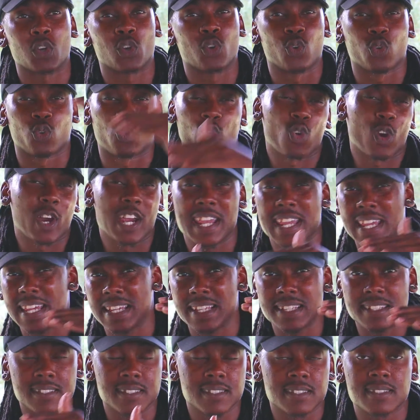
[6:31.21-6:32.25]

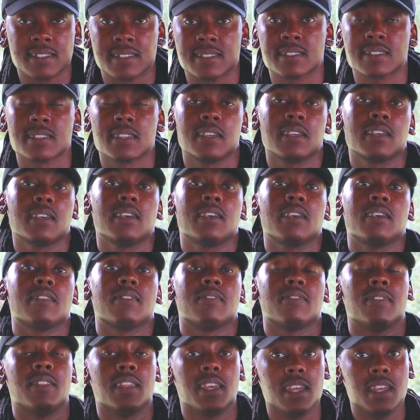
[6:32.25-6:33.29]
grains,
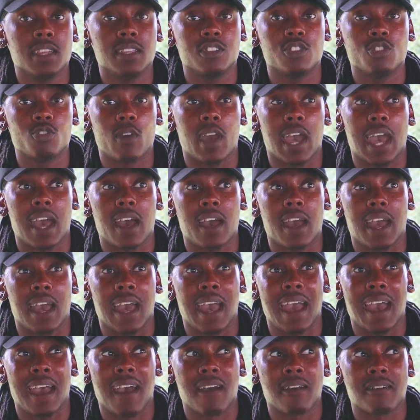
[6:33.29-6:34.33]
then you
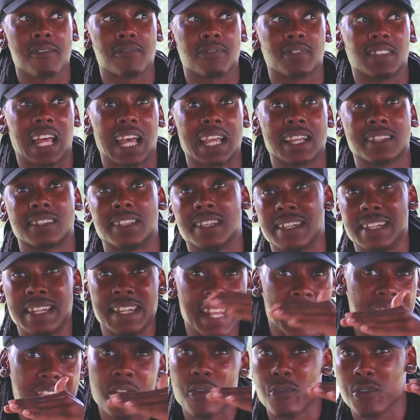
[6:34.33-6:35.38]
have like the
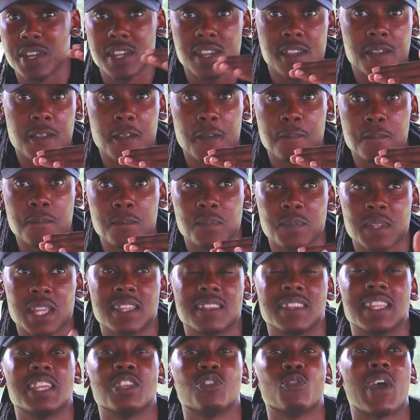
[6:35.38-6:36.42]
dairy,
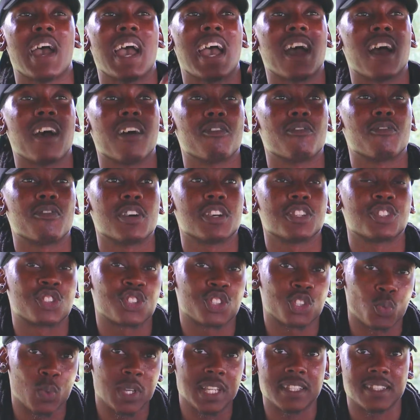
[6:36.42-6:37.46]
then you have
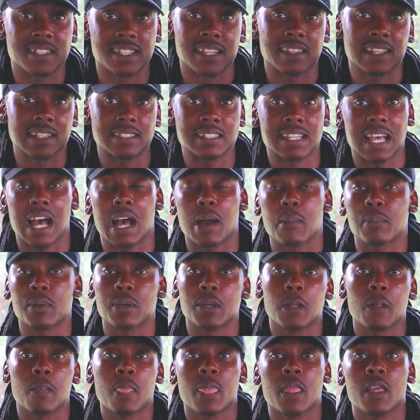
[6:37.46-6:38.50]
sweets at the top.
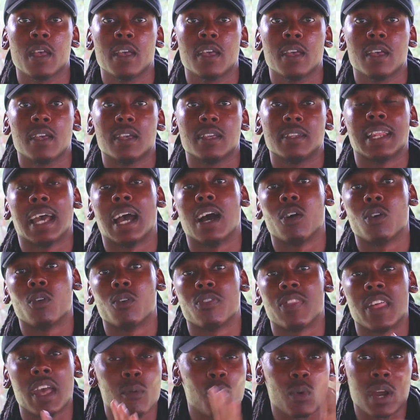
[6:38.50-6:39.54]

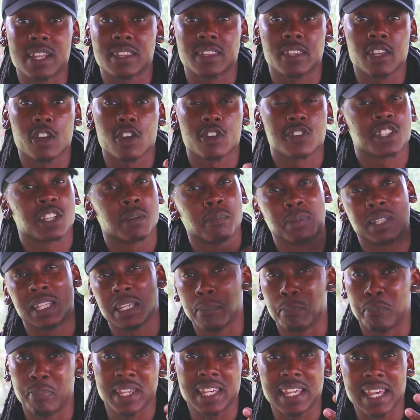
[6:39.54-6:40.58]
Now that right there is
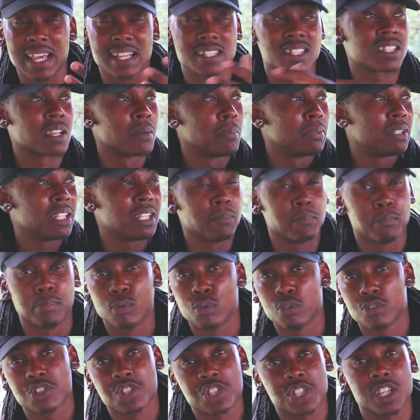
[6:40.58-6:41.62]
complete BS, complete
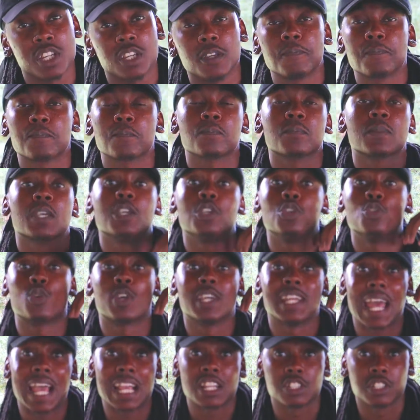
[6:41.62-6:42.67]
bullshit. You
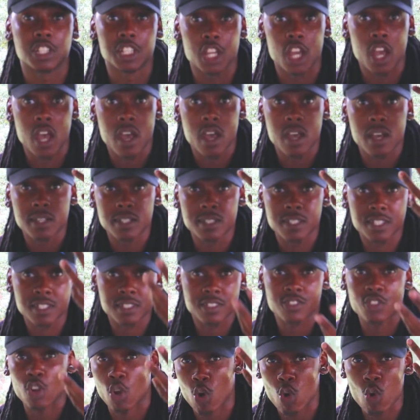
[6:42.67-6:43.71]
can actually
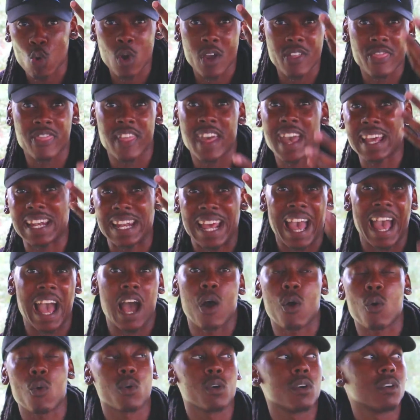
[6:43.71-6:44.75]
throw that
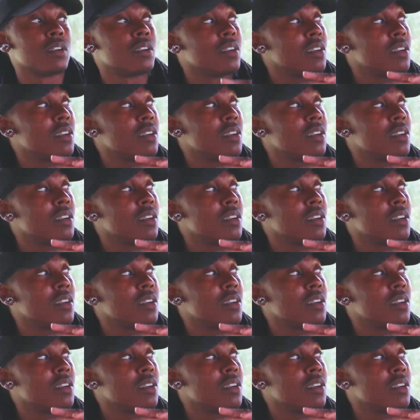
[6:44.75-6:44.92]
out,